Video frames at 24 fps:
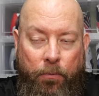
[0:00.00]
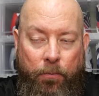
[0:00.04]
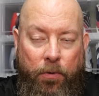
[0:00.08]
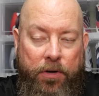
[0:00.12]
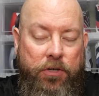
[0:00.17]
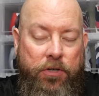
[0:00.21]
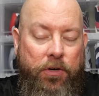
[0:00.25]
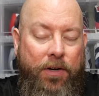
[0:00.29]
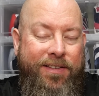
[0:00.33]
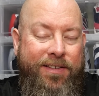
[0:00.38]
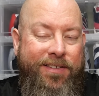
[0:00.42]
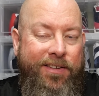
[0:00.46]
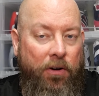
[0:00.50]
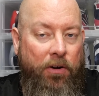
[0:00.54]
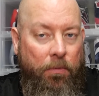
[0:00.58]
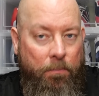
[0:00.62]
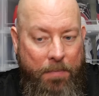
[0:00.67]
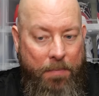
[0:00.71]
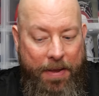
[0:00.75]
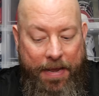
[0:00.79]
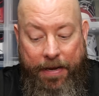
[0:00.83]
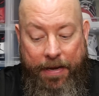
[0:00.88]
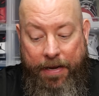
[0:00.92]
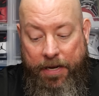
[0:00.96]
in what you consider
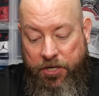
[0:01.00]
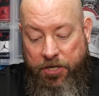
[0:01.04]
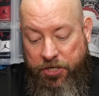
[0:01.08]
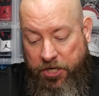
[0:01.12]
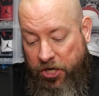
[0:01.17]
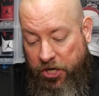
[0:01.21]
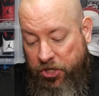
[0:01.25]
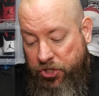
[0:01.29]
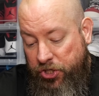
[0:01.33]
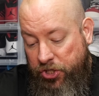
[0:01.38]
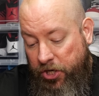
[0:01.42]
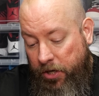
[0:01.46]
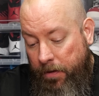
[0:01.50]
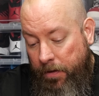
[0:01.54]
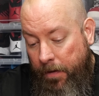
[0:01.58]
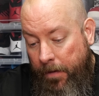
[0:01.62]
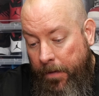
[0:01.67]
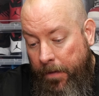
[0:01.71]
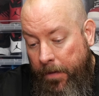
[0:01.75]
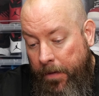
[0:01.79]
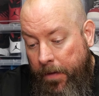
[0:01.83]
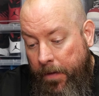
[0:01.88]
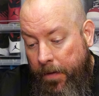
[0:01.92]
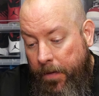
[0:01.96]
mint condition.
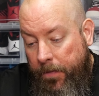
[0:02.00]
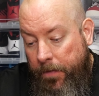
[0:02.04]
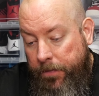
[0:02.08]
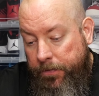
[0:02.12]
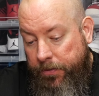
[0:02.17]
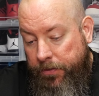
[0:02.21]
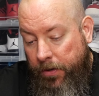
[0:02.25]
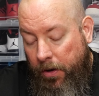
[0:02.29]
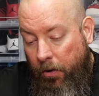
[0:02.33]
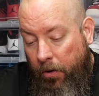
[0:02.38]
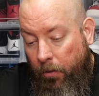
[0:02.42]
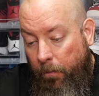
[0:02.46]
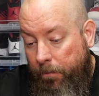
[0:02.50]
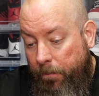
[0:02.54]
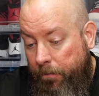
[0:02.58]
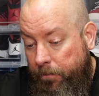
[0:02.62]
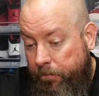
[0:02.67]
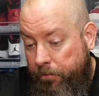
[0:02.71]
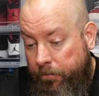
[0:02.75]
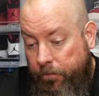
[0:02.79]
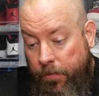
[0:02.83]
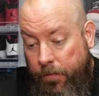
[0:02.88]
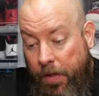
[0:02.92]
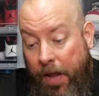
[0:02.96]
So
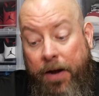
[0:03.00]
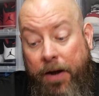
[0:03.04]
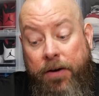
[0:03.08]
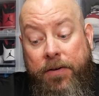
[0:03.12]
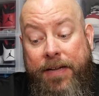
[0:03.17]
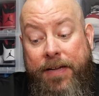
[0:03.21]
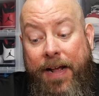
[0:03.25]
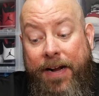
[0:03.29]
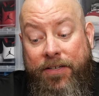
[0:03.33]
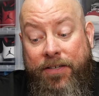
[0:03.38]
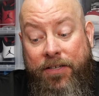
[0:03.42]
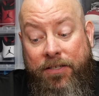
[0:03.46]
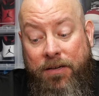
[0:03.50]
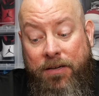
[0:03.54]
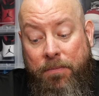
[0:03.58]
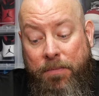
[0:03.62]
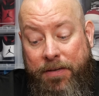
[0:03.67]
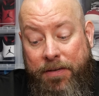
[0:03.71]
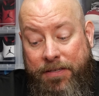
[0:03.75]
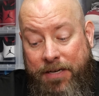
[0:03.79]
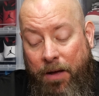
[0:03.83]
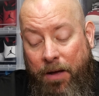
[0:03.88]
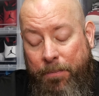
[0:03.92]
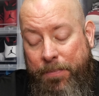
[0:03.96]
here's actually some of
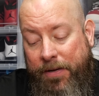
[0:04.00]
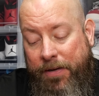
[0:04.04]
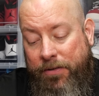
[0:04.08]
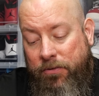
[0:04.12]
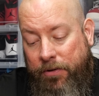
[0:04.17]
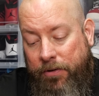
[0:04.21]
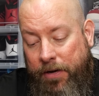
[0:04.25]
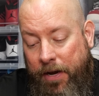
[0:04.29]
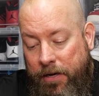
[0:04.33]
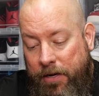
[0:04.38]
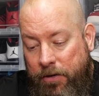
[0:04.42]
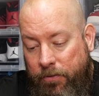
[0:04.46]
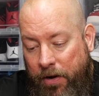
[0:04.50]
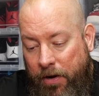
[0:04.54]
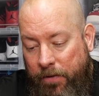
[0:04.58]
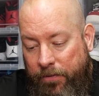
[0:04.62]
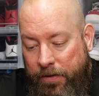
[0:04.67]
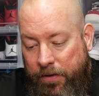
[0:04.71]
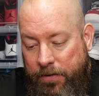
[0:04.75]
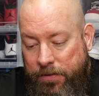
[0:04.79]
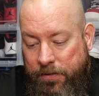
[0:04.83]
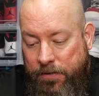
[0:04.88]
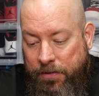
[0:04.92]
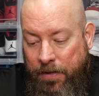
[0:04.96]
the top hits, okay? You ready for
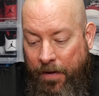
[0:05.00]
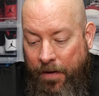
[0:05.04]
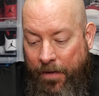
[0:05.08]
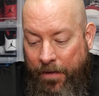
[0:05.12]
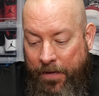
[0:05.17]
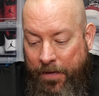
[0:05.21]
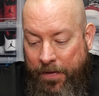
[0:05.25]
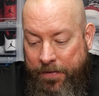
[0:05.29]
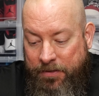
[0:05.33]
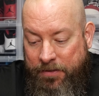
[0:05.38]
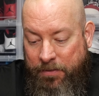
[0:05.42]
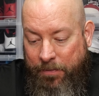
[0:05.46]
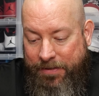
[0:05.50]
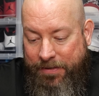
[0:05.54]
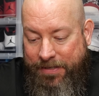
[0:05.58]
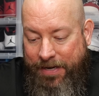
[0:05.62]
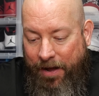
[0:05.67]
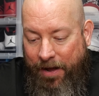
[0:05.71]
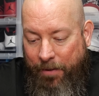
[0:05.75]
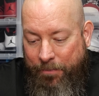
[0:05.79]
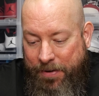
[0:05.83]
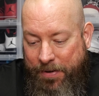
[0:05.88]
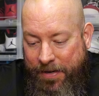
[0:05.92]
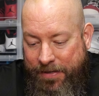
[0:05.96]
this? Some of the
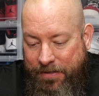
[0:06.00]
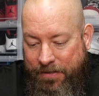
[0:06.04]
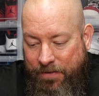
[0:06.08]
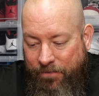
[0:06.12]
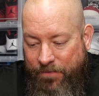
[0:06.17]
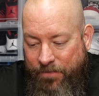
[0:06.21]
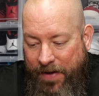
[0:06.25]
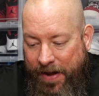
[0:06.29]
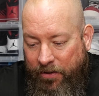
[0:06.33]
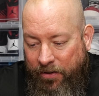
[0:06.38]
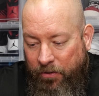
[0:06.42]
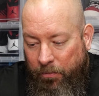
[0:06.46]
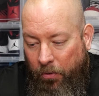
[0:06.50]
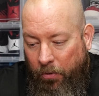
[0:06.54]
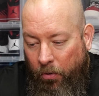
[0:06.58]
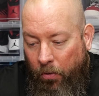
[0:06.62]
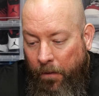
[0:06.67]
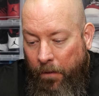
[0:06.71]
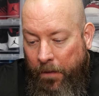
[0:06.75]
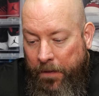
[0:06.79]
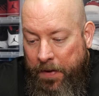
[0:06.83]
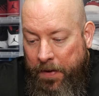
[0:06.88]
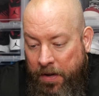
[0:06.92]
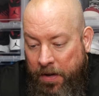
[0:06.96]
top hits
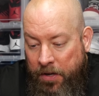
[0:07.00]
available.